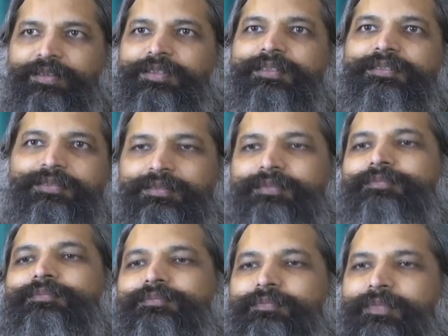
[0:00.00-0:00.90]
of this?
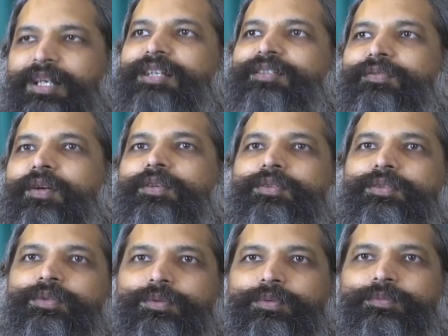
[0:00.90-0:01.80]
Let's follow
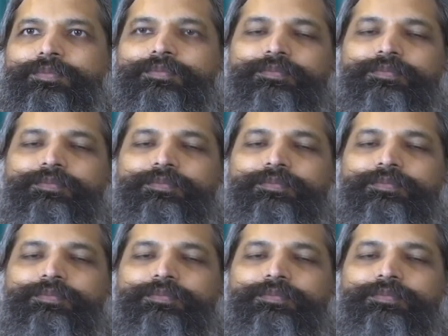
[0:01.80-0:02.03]
through.